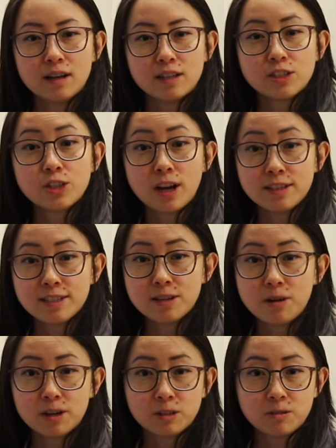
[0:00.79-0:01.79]
Giant
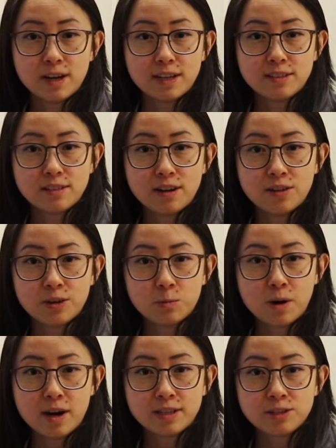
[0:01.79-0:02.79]
cell arteritis,
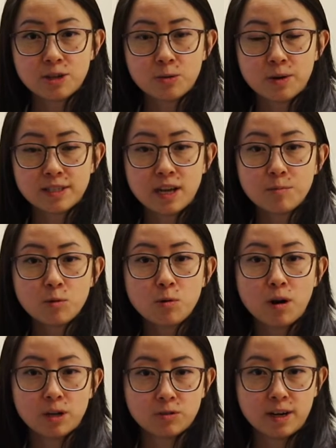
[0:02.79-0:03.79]
otherwise known as temporal
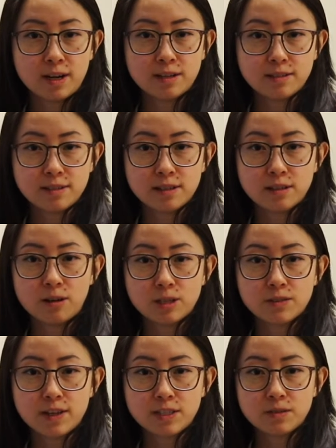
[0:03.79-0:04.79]
arteritis, is a
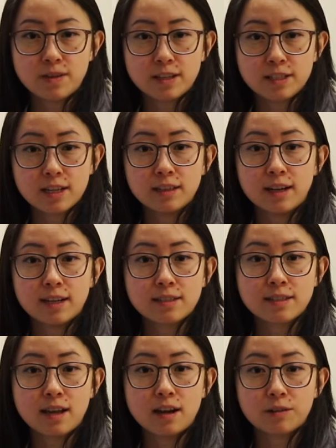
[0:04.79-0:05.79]
large vessel
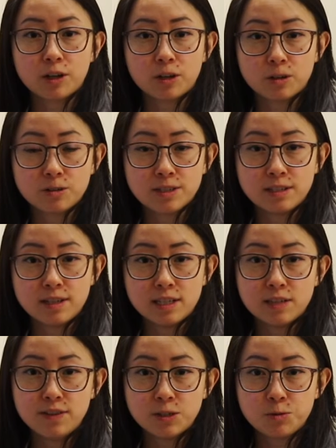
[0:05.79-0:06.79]
vasculitis that occurs in
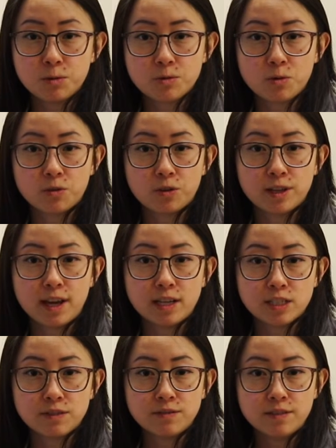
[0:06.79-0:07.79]
individuals over the
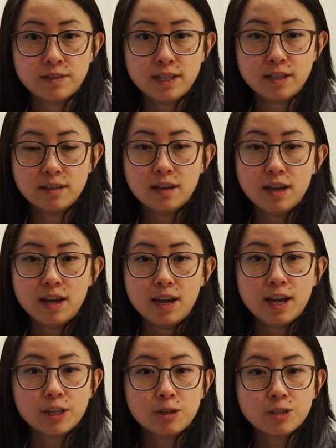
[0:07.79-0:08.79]
age of 50
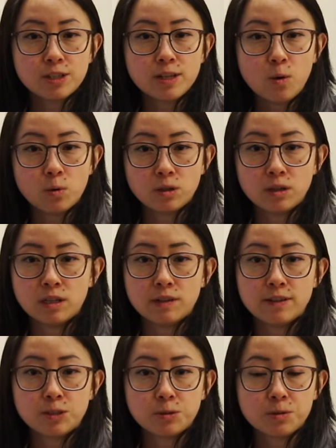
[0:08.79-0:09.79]
and usually older
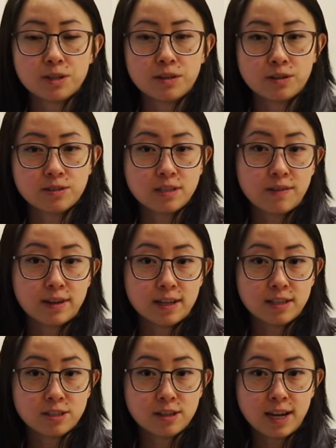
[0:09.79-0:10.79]
individuals in their
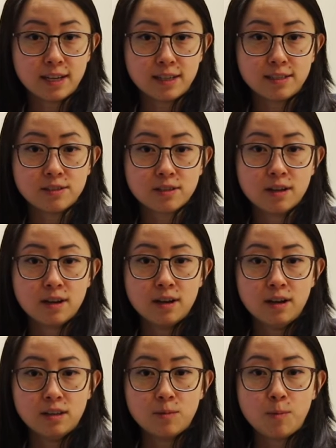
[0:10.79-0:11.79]
70s to 80s.
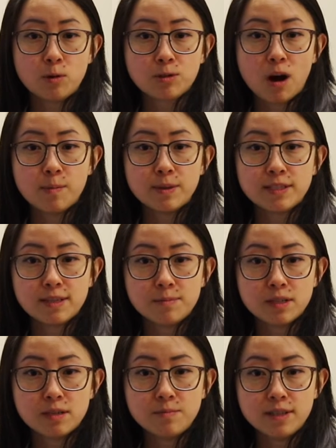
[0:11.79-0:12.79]
The most common
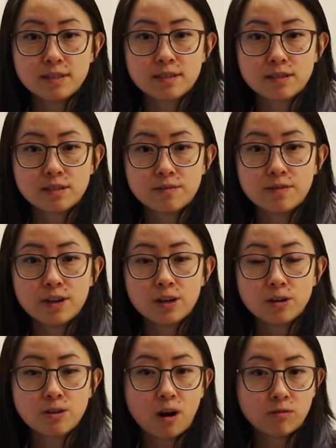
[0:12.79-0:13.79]
symptom is a
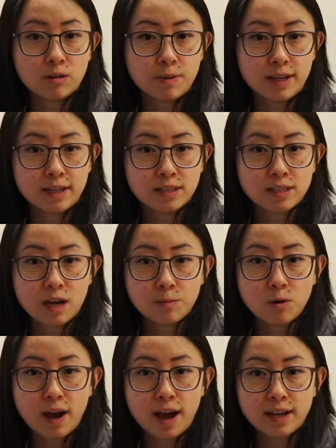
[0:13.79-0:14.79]
severe, non-remitting
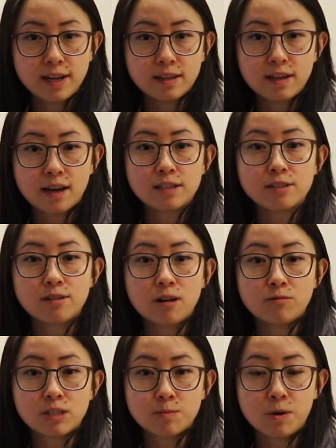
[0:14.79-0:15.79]
temporal headache that does
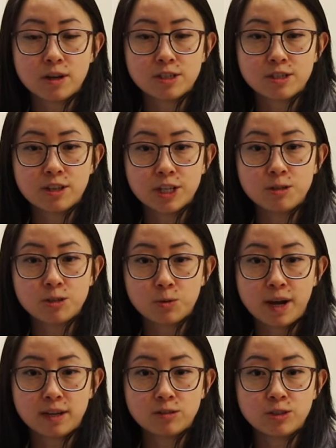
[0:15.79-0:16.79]
not respond to the
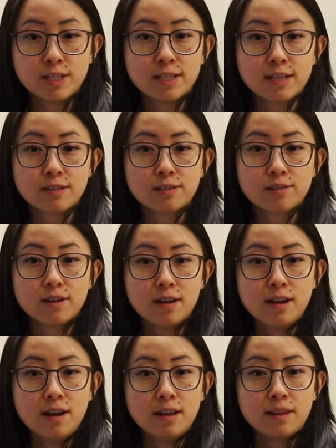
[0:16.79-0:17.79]
usual analgesics.
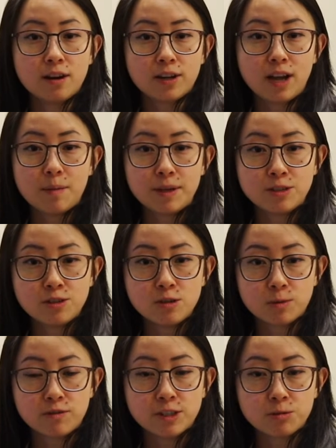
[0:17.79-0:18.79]
There can be
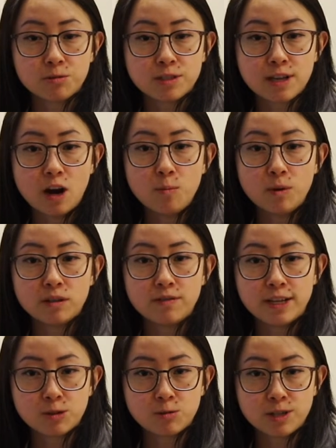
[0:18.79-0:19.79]
superficial scalp and
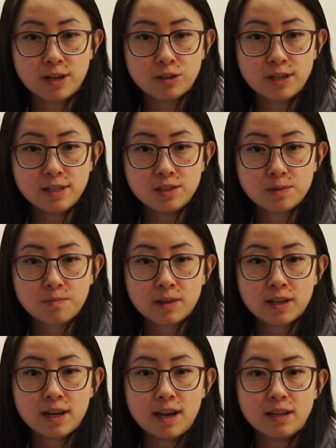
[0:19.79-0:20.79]
facial tenderness,
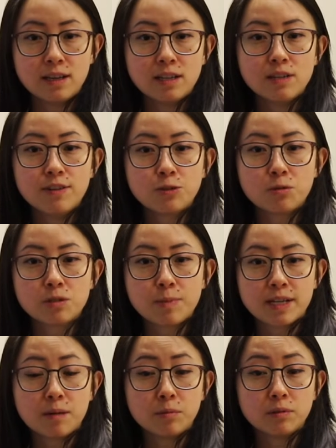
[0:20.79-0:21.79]
and individuals
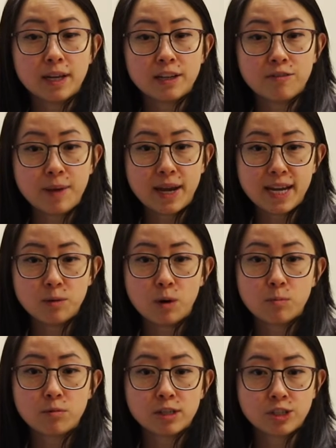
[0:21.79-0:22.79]
may complain of pain
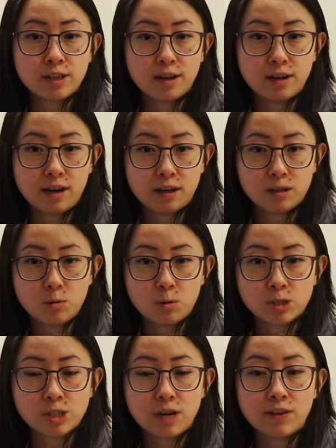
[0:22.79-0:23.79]
while brushing their hair
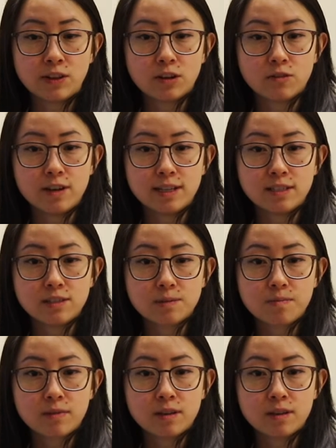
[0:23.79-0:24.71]
or shaving their face.